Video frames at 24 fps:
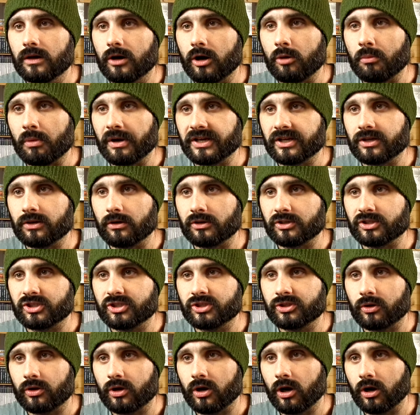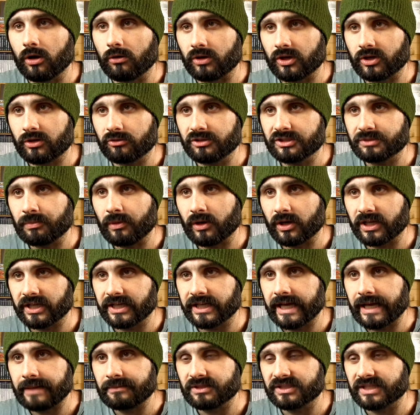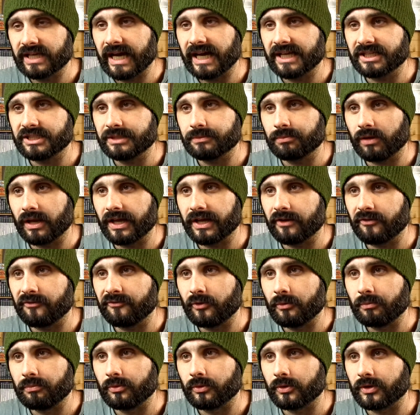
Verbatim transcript: Oh my god, shock horror. Chris Mada Games is actually playing a football